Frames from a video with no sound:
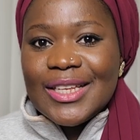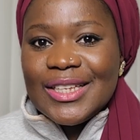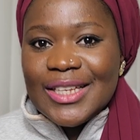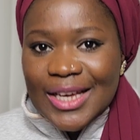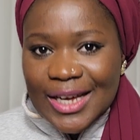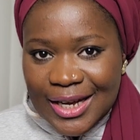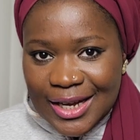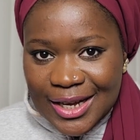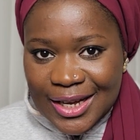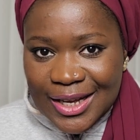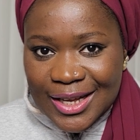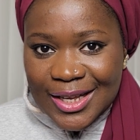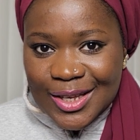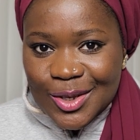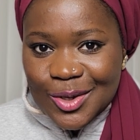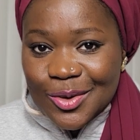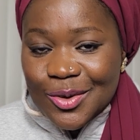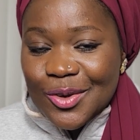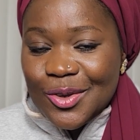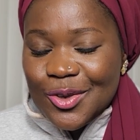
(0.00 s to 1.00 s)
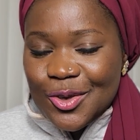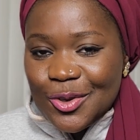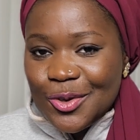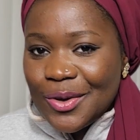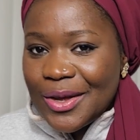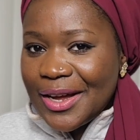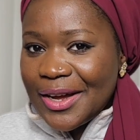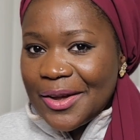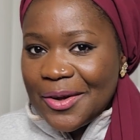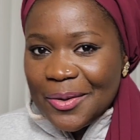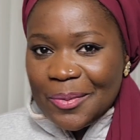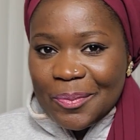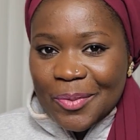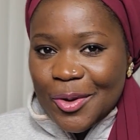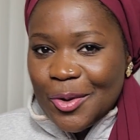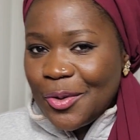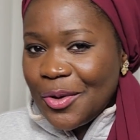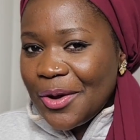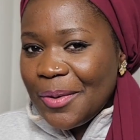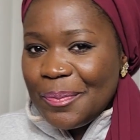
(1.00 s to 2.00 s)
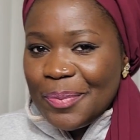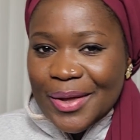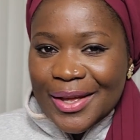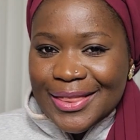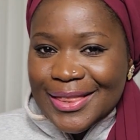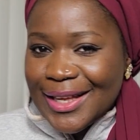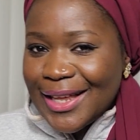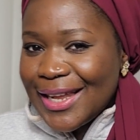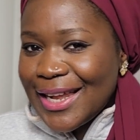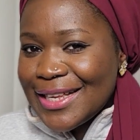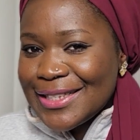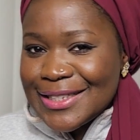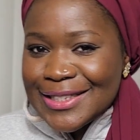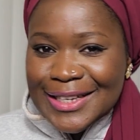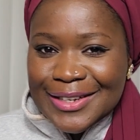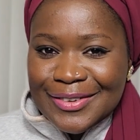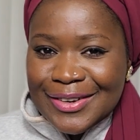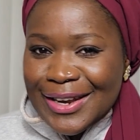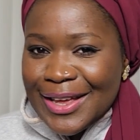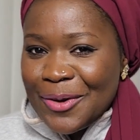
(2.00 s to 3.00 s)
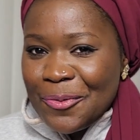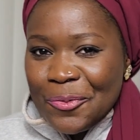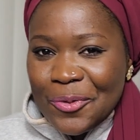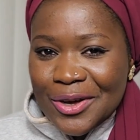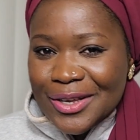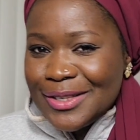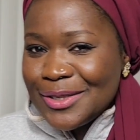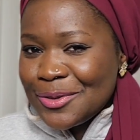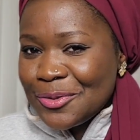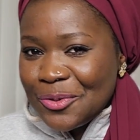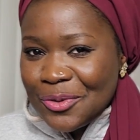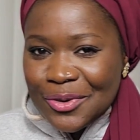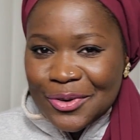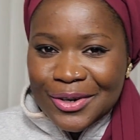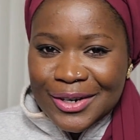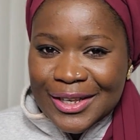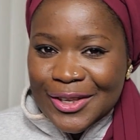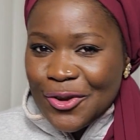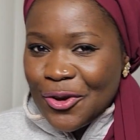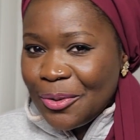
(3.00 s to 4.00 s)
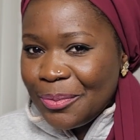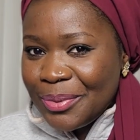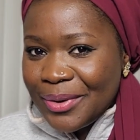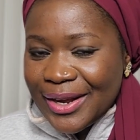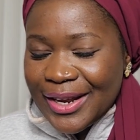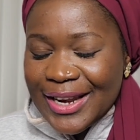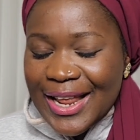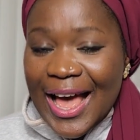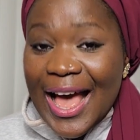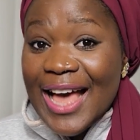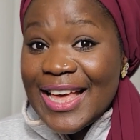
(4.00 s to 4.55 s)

Yeah, you compare the classes and you're like, what is going on in your brain?